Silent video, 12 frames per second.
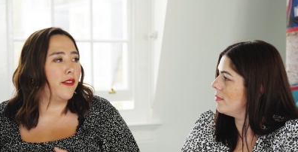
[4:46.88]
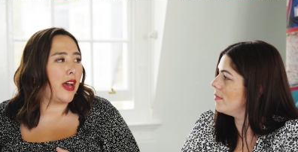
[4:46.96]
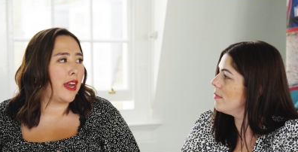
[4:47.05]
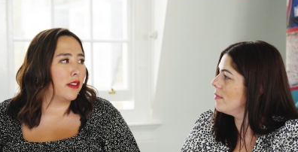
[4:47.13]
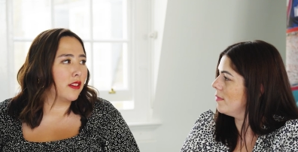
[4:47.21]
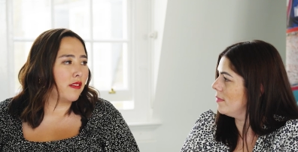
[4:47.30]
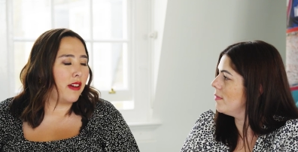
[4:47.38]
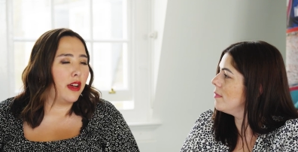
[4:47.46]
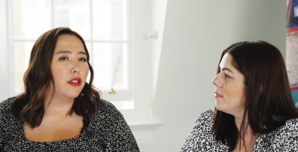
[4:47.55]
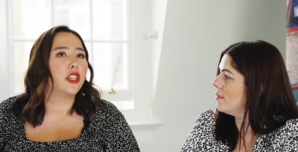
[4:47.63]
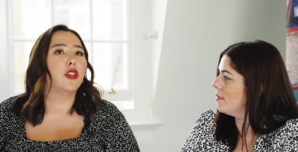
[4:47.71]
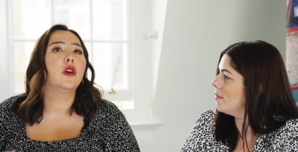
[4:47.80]
Speaker 1: of adults
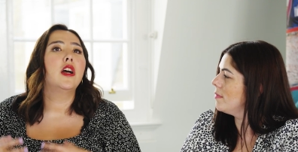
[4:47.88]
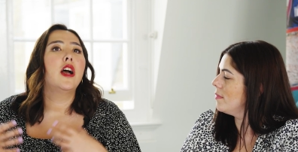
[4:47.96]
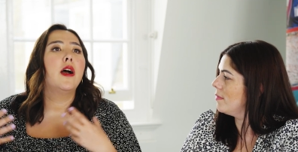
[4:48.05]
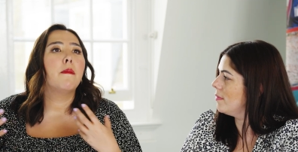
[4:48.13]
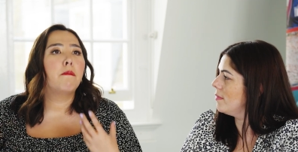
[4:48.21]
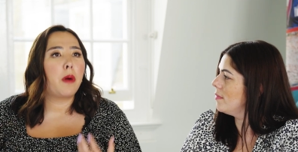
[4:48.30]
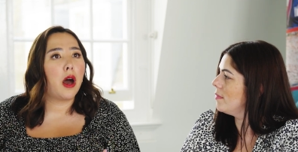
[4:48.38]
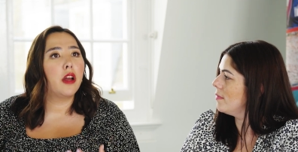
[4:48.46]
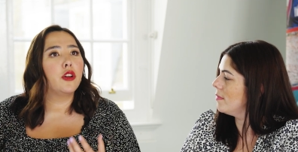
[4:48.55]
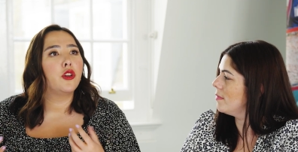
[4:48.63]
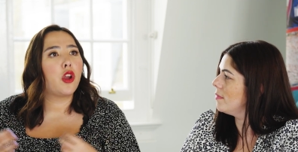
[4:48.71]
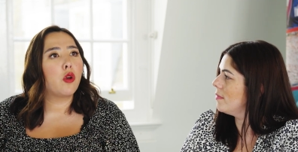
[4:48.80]
around you,
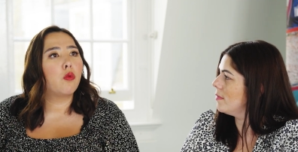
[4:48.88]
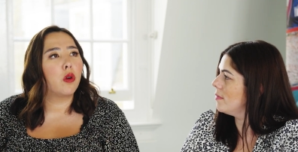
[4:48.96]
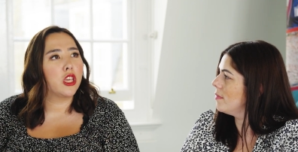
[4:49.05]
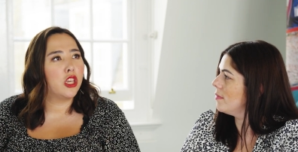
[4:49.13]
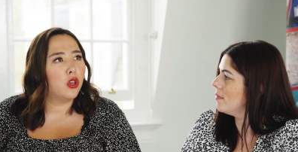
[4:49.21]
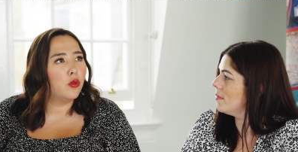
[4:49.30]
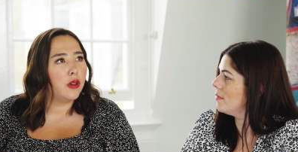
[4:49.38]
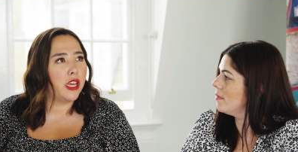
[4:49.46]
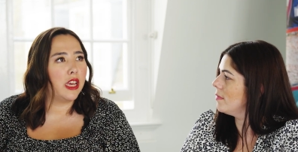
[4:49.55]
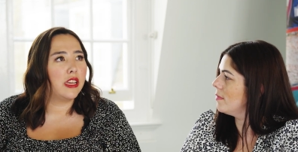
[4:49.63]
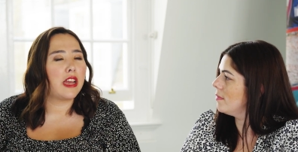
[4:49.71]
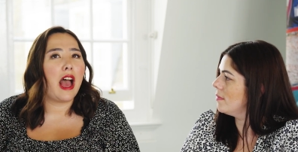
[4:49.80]
but know what you
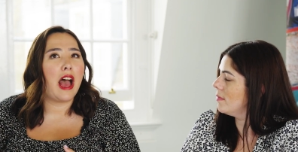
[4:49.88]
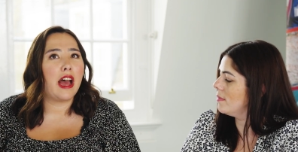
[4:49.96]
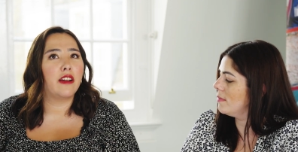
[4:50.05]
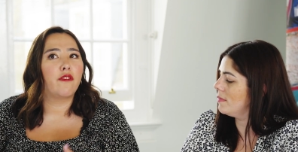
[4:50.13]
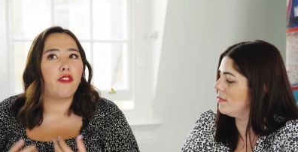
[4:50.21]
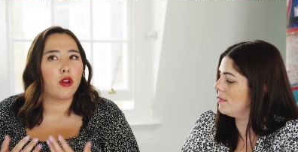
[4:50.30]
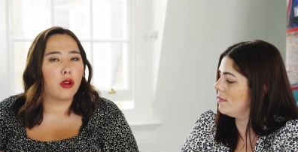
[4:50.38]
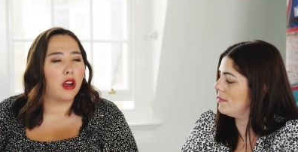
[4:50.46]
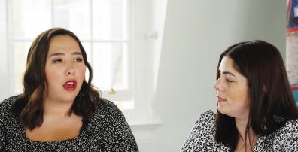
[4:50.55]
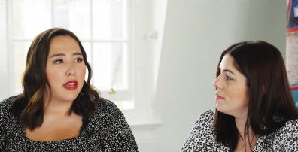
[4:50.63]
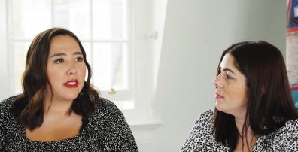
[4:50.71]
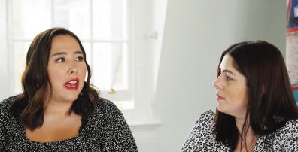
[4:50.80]
need and
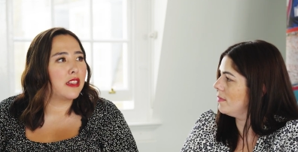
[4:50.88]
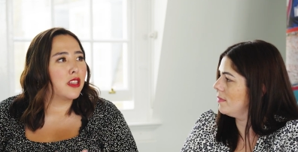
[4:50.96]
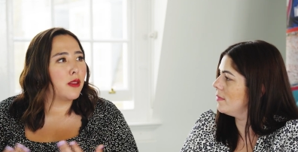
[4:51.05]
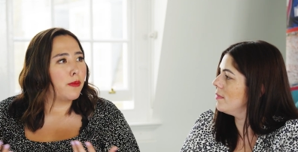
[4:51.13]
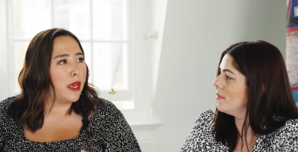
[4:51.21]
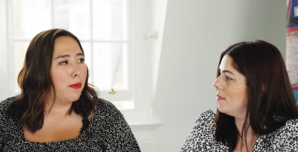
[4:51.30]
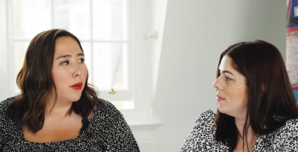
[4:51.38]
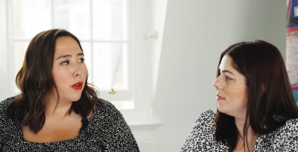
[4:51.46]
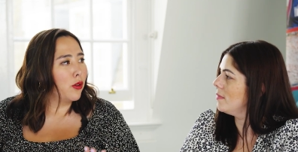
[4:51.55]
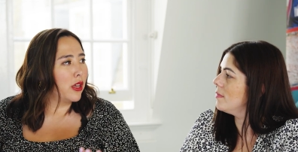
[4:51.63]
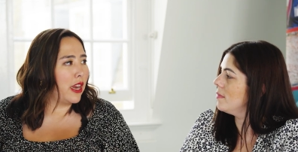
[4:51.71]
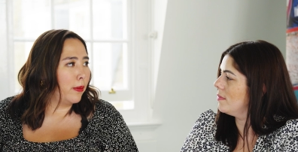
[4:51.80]
vocalize that to the
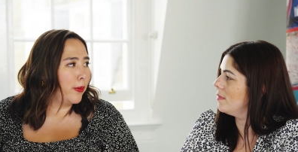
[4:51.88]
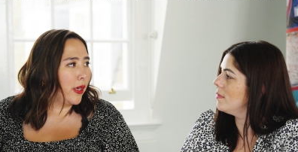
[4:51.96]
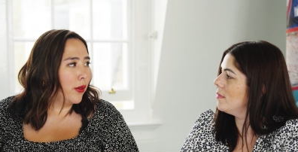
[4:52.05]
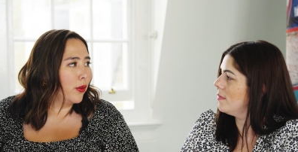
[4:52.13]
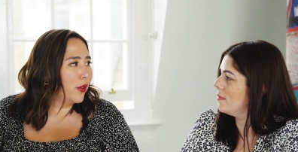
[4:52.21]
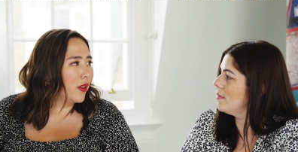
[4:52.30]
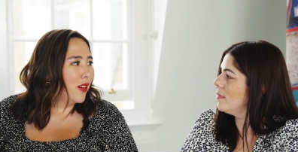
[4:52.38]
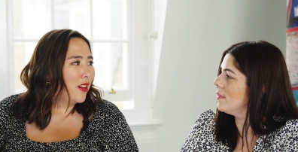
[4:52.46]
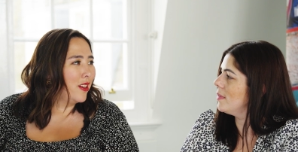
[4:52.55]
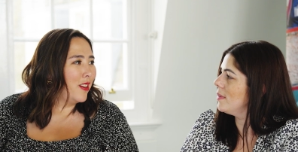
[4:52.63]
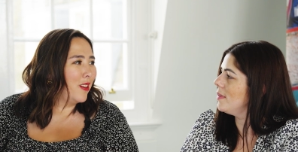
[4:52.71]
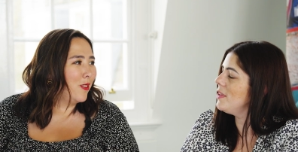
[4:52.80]
people who can help you.
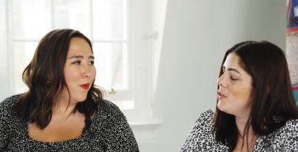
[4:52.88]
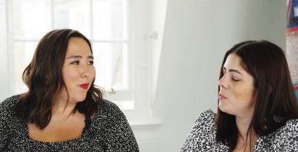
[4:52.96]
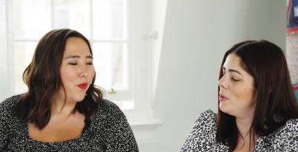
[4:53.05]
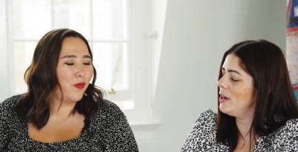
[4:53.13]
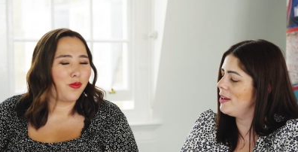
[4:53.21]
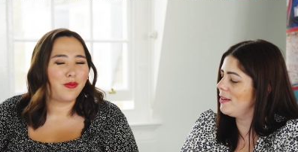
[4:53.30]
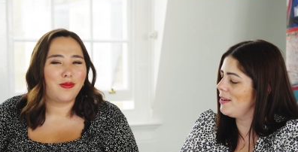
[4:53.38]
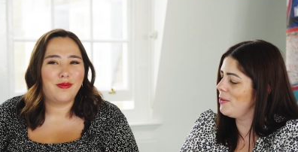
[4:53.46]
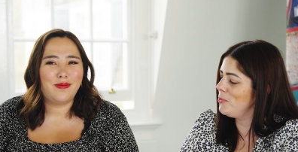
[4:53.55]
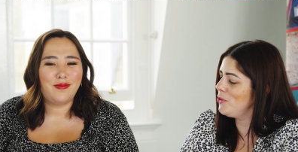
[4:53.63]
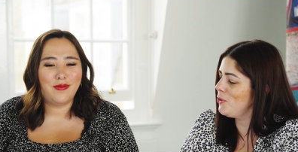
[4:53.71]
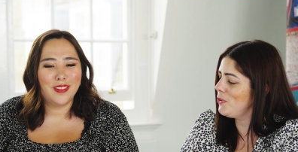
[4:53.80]
Speaker 2: Well, oh, that's brilliant.
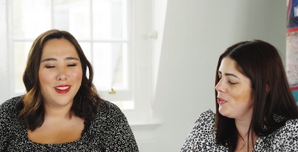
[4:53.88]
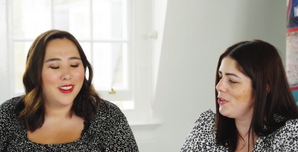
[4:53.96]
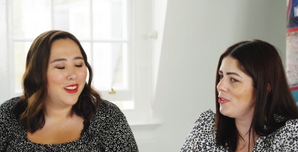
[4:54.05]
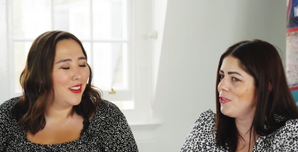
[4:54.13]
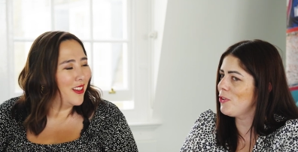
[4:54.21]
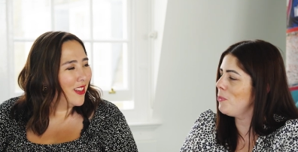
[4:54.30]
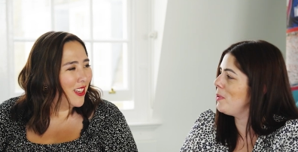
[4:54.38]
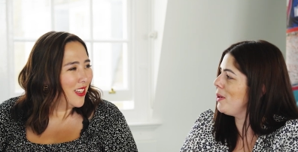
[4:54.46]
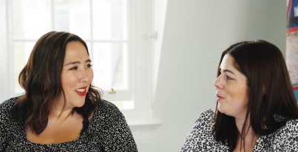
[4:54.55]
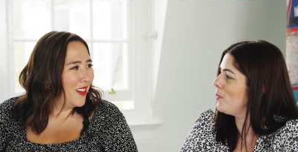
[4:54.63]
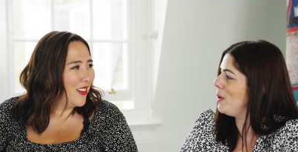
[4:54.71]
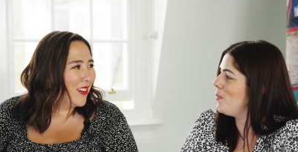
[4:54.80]
I'm sure that so
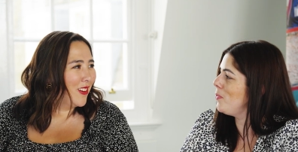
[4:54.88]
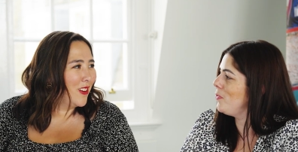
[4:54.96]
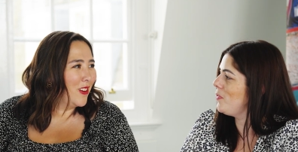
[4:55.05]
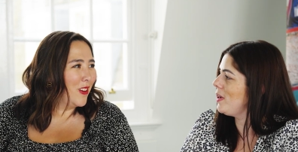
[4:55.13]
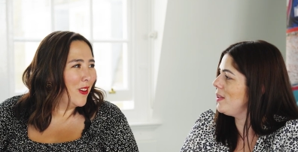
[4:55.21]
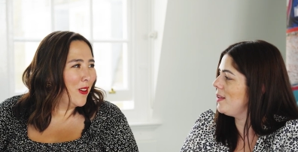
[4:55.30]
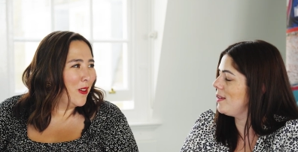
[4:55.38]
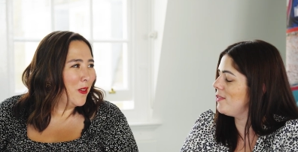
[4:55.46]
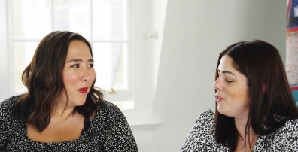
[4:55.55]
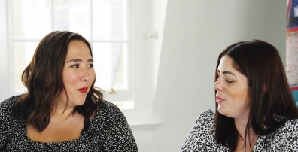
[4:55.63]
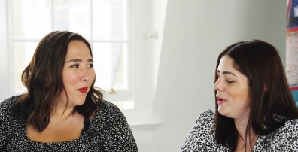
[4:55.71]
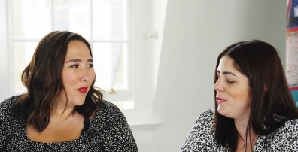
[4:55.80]
many young people will find
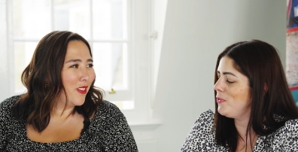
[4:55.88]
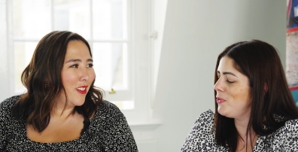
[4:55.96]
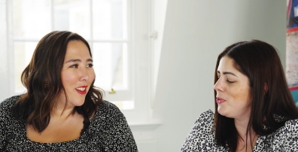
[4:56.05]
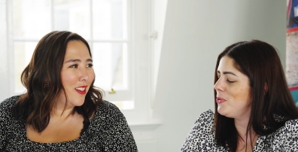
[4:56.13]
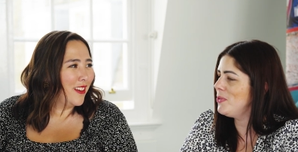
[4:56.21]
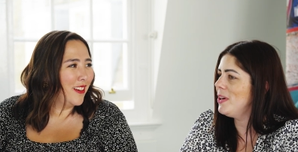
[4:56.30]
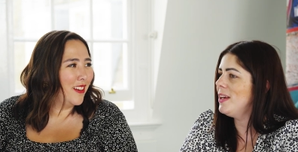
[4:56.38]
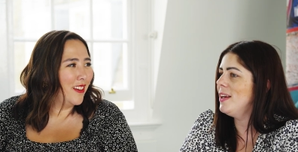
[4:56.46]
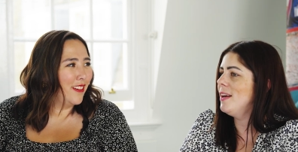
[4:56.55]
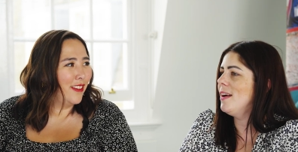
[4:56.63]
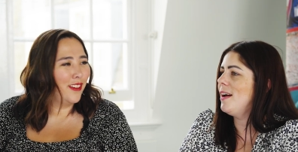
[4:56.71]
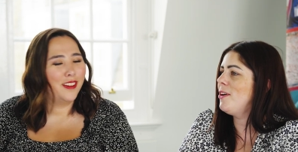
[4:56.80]
that so helpful.
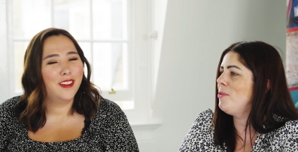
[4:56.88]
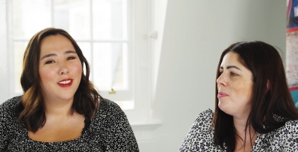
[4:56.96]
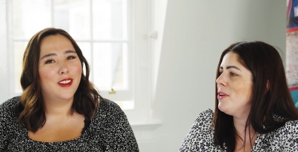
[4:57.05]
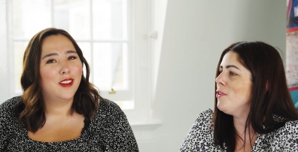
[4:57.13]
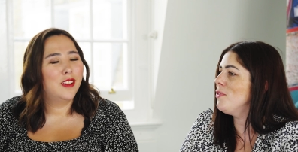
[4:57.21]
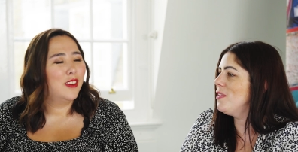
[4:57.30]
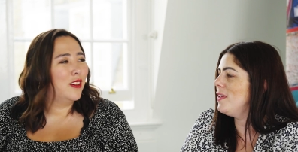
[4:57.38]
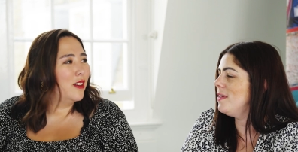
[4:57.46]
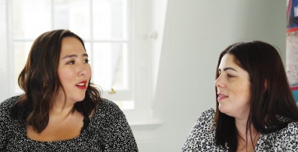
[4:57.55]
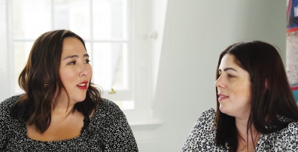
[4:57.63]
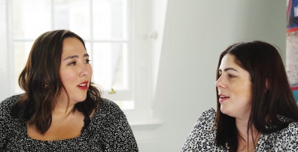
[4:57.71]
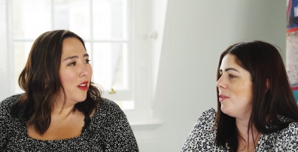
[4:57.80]
Um, and
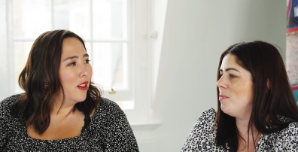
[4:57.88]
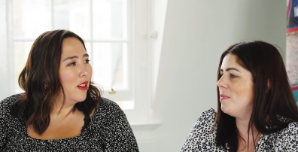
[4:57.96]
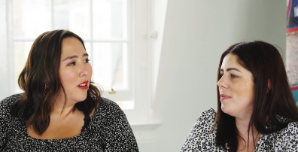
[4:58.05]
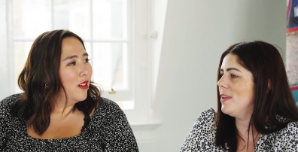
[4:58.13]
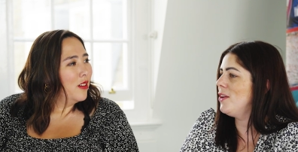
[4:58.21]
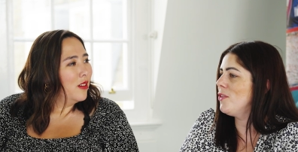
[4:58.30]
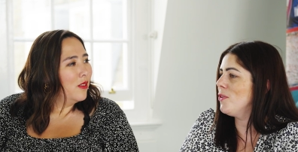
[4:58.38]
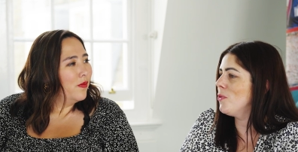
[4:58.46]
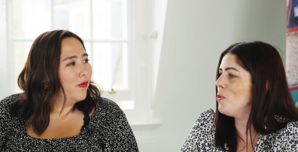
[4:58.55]
obviously, as um, you know,